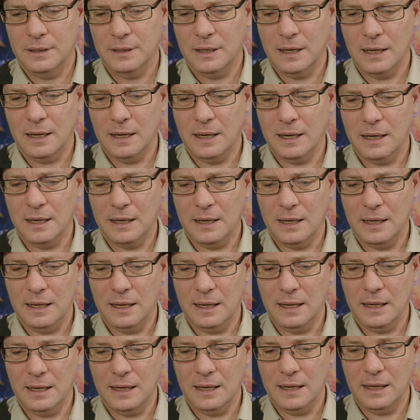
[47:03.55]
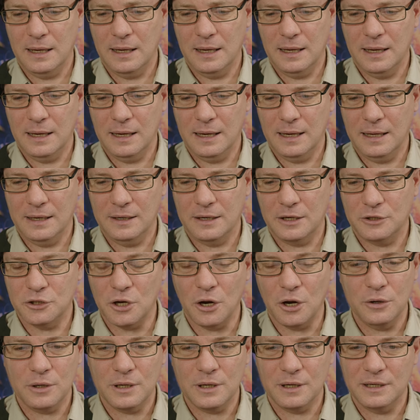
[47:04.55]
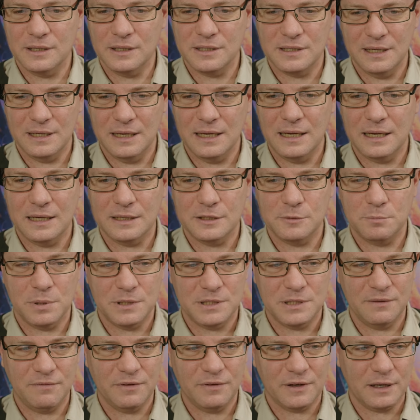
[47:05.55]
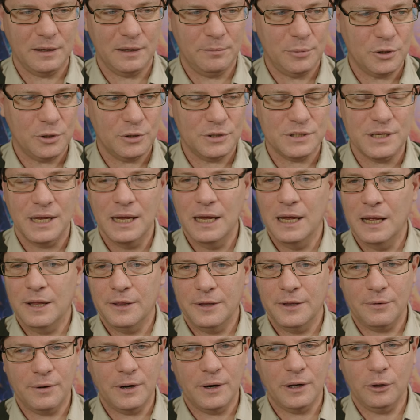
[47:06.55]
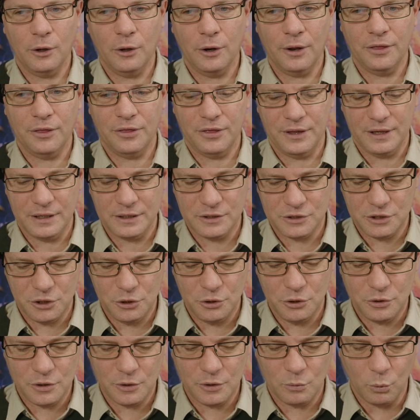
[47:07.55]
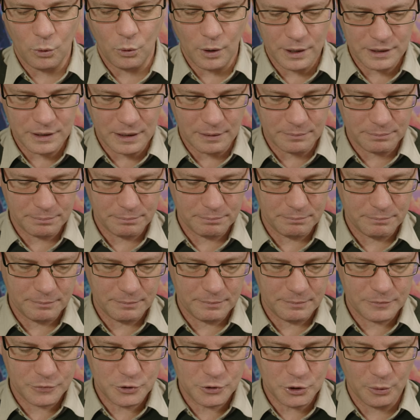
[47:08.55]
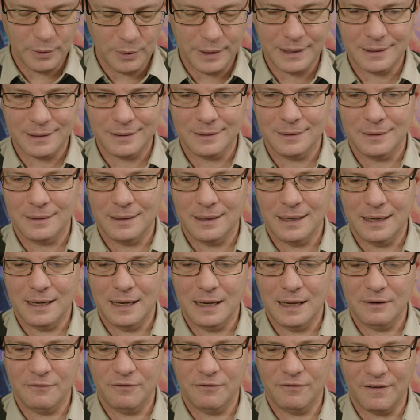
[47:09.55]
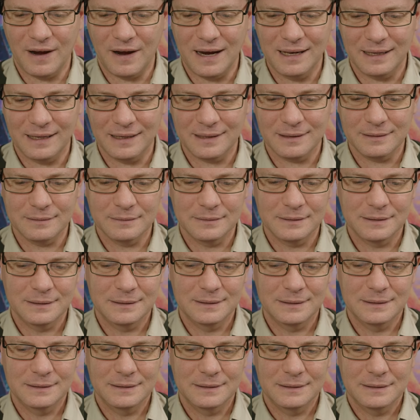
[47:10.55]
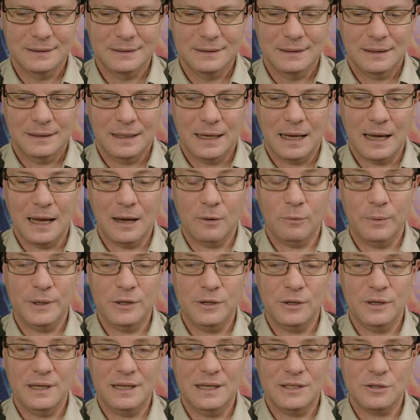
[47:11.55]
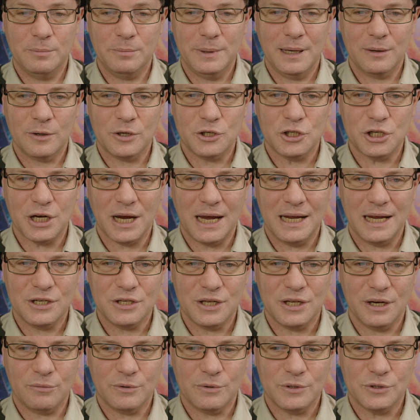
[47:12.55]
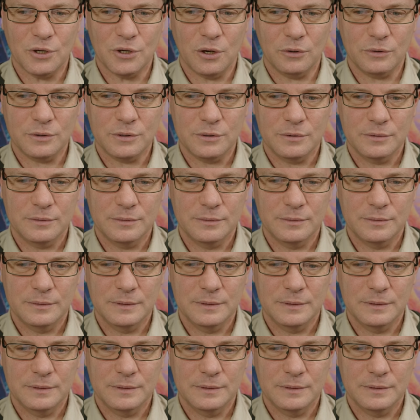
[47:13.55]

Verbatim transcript: Uh, and a token is there specifically because there are a lot of things that you could wind up doing and failing uh, when you need to be able to change that result.